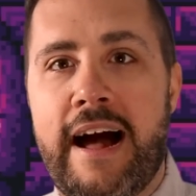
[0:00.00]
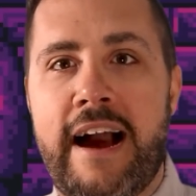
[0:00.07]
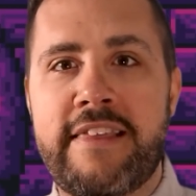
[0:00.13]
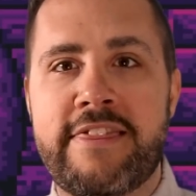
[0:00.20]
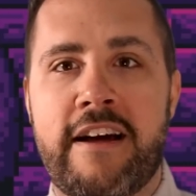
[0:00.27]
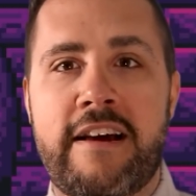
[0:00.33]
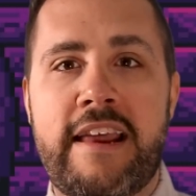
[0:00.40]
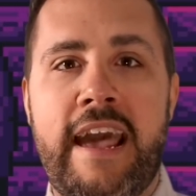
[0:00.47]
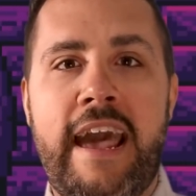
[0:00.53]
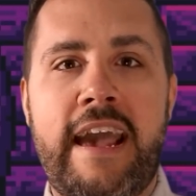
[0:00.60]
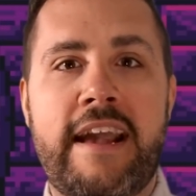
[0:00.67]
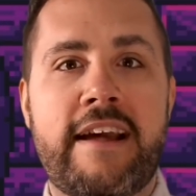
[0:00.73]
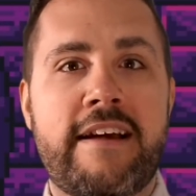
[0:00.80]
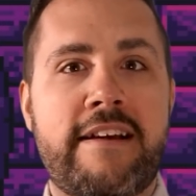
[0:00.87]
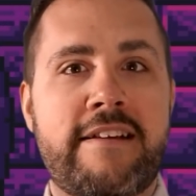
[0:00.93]
I thought,
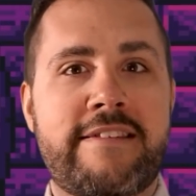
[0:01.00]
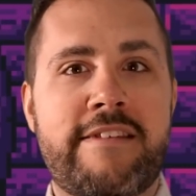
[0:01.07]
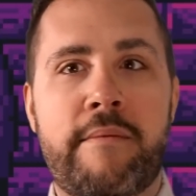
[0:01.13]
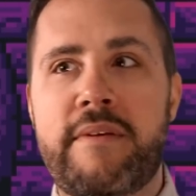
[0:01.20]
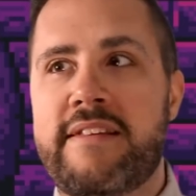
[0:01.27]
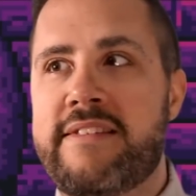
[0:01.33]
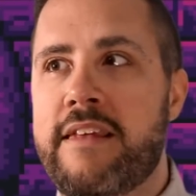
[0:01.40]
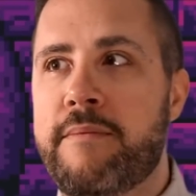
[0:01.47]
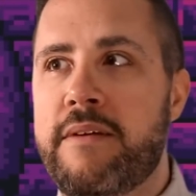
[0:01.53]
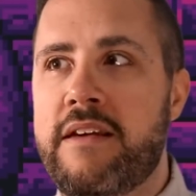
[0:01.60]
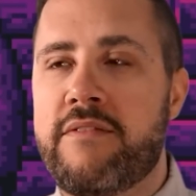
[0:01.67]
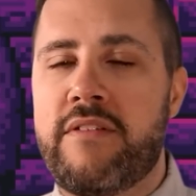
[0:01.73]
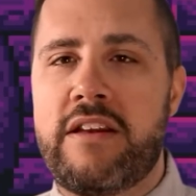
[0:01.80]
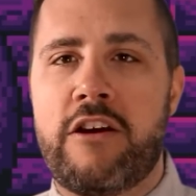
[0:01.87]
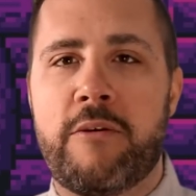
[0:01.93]
hey, somebody sent me
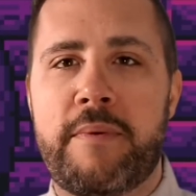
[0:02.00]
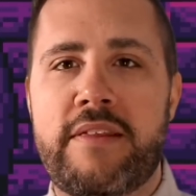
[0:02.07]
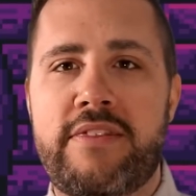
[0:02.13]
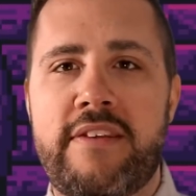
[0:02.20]
a video about